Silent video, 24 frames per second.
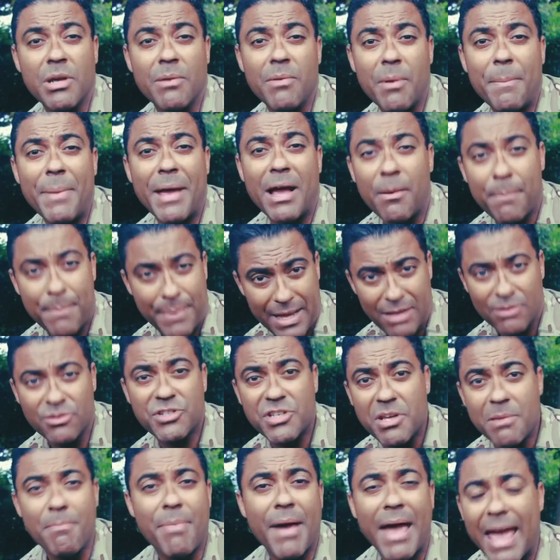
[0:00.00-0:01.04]
about
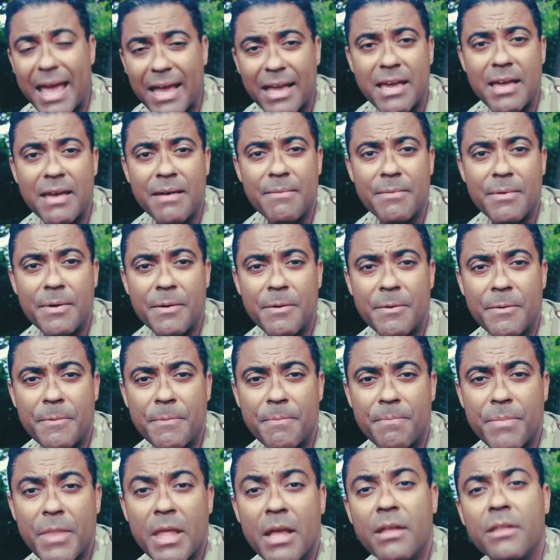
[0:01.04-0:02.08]
bouncing back.
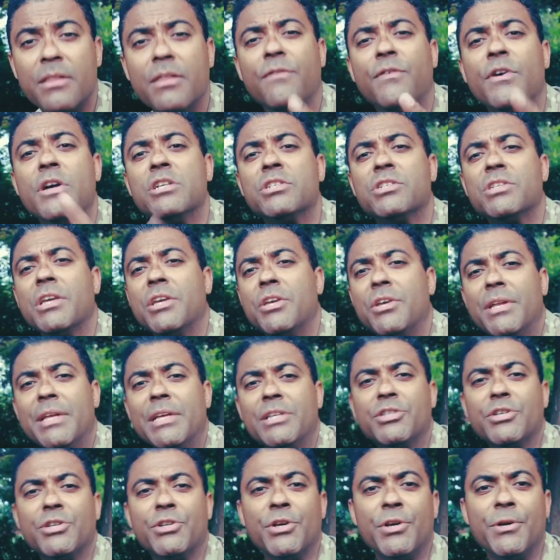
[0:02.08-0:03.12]
The first thing you
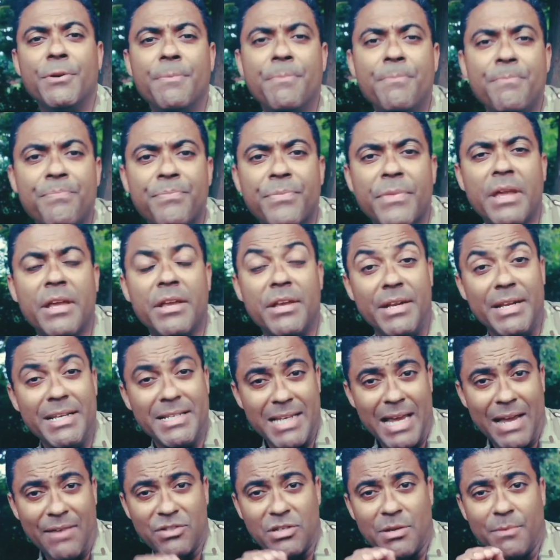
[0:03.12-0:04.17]
need to do, you need
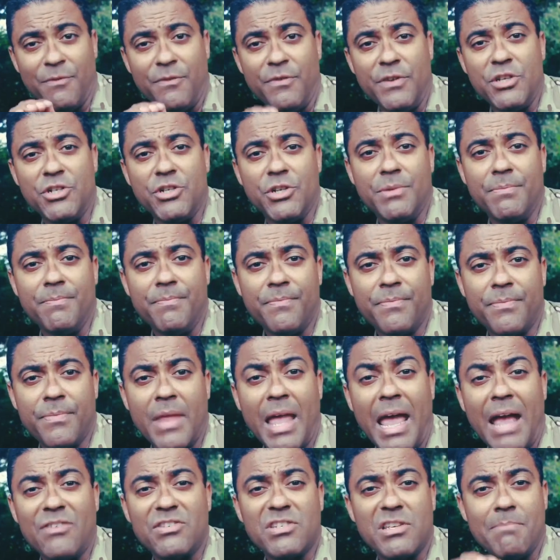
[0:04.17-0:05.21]
to have some vision.
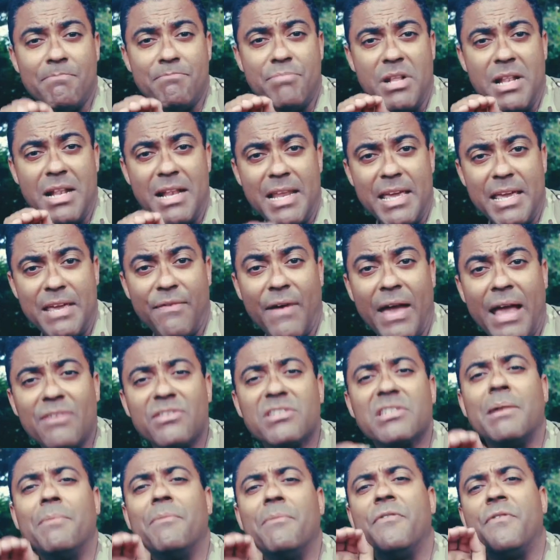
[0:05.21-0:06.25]
Have some belief, have
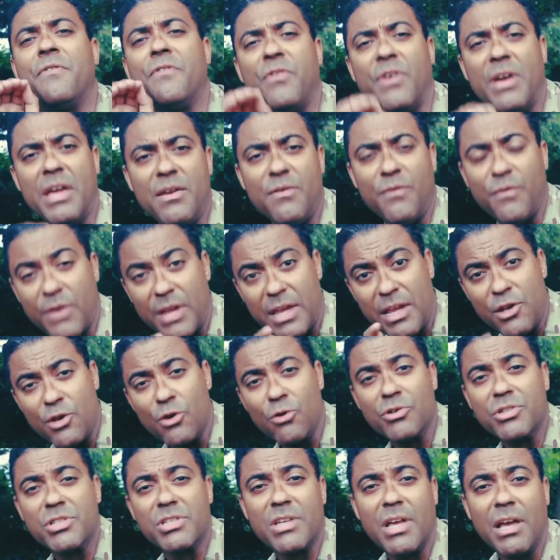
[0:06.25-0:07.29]
some faith in
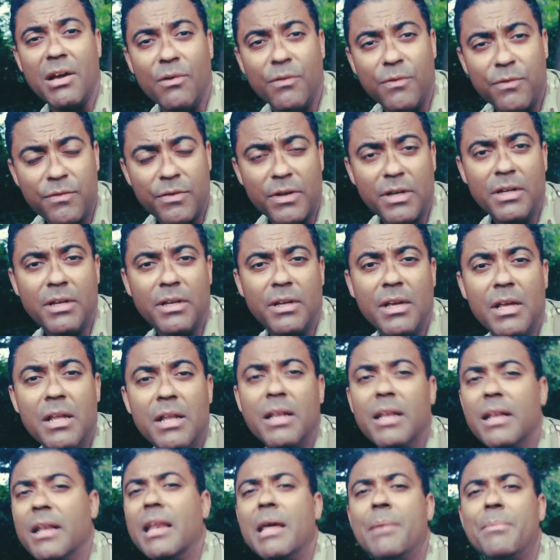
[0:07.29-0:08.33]
yourself.
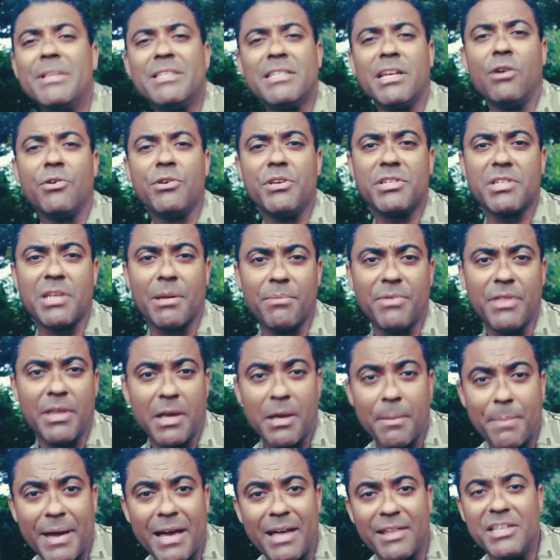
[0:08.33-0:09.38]
Let me tell you something
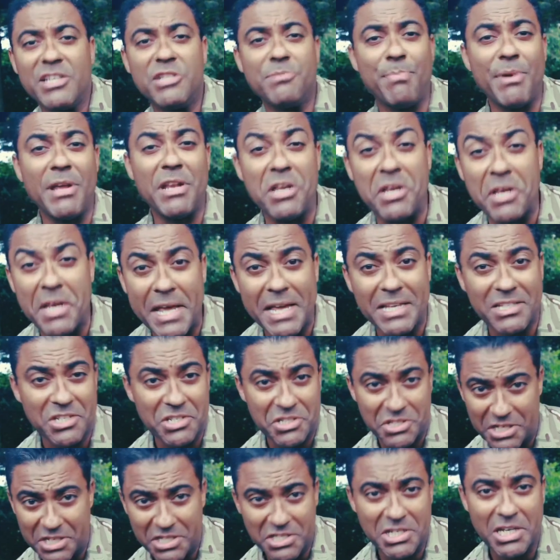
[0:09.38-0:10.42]
about these billionaires and
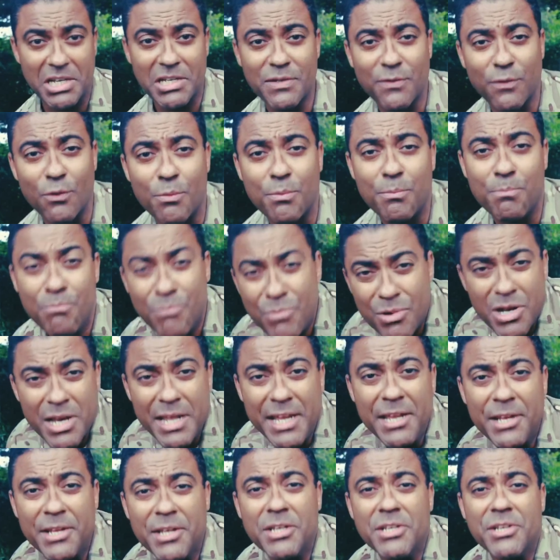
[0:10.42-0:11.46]
successful
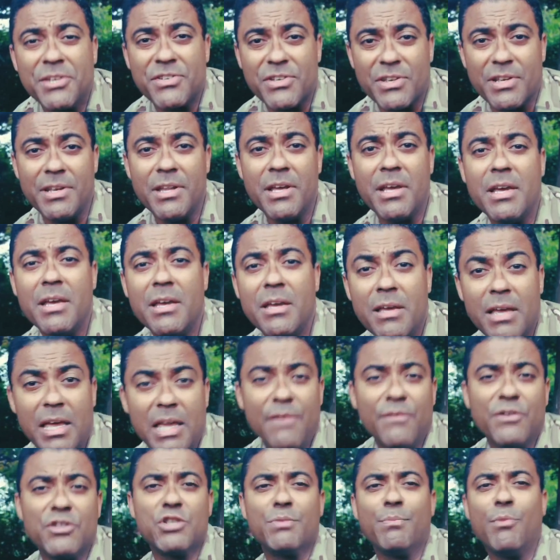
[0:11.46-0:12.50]
leaders and
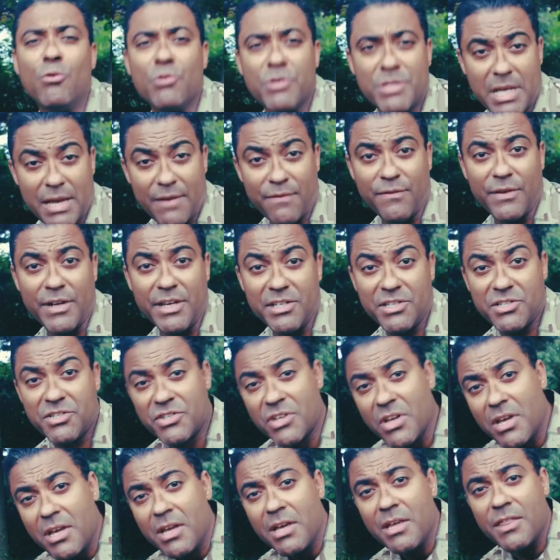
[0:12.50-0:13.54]
even sports athletes.
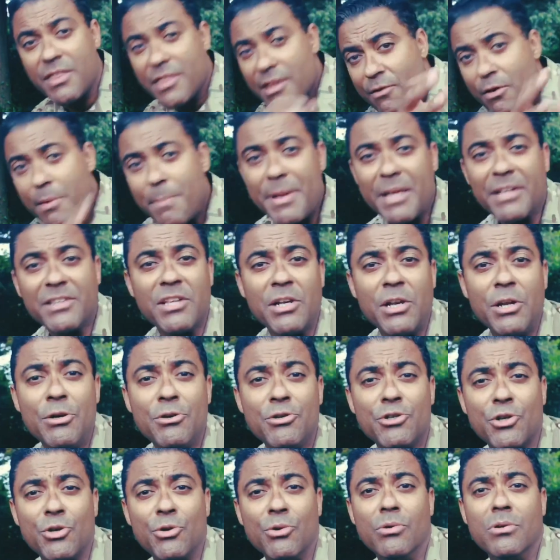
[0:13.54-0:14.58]
They're a bit
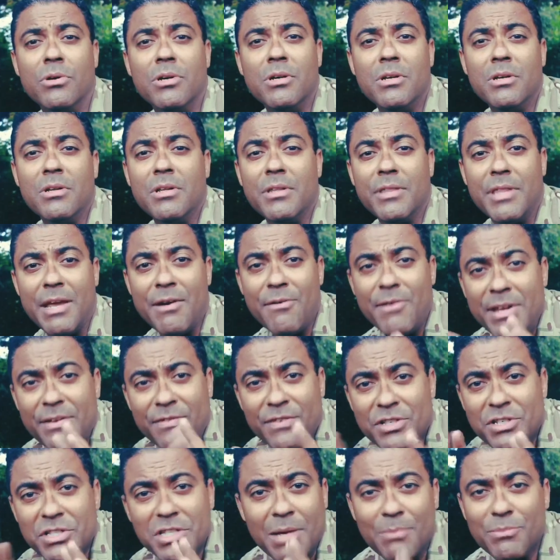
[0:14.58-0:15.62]
delusional. They're
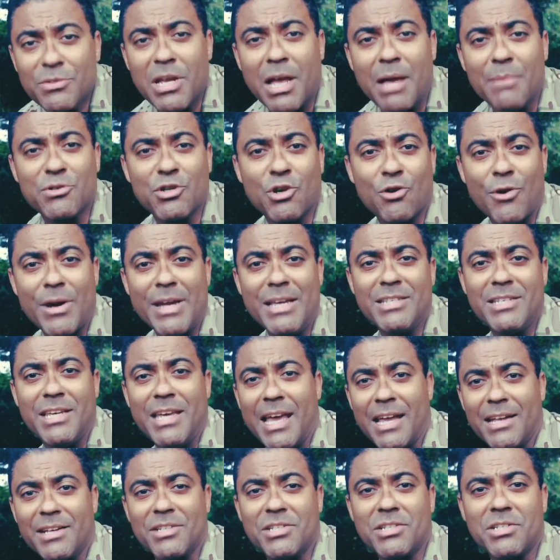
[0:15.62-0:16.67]
even sometimes crazy
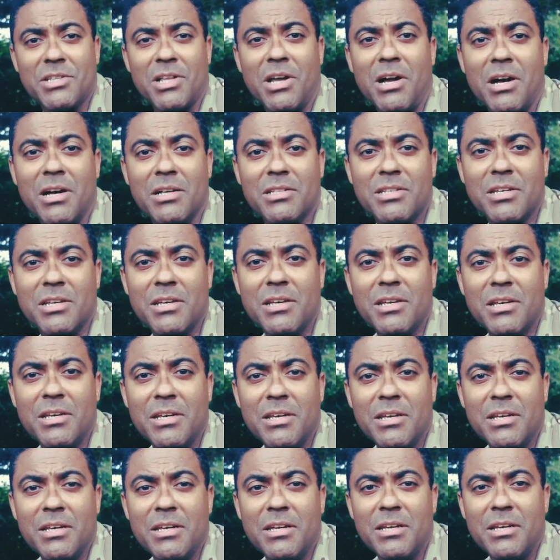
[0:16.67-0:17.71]
at the start.
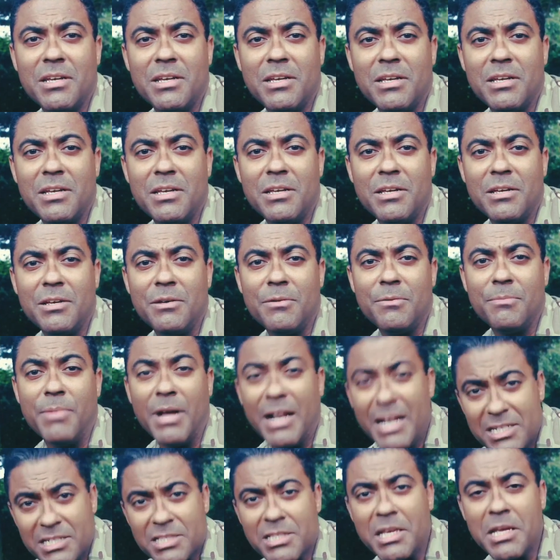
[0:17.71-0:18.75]
But
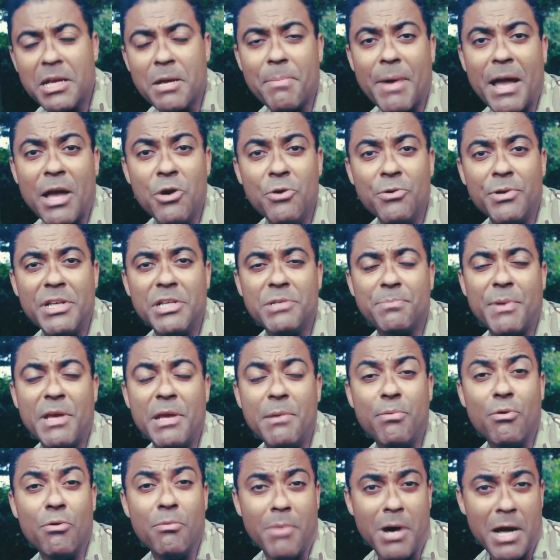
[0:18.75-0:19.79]
let's think about who these
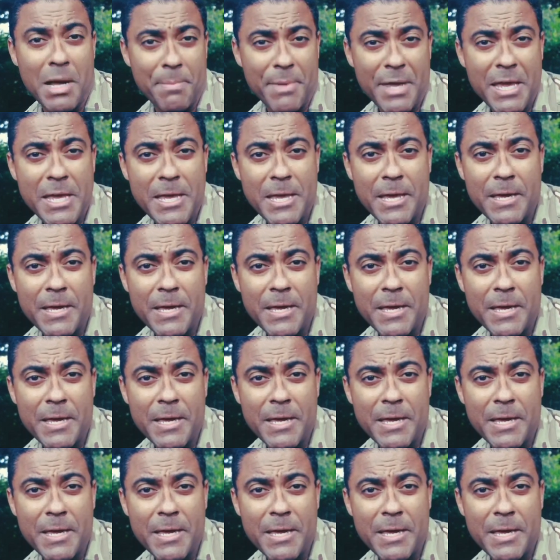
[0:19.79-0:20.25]
people might be.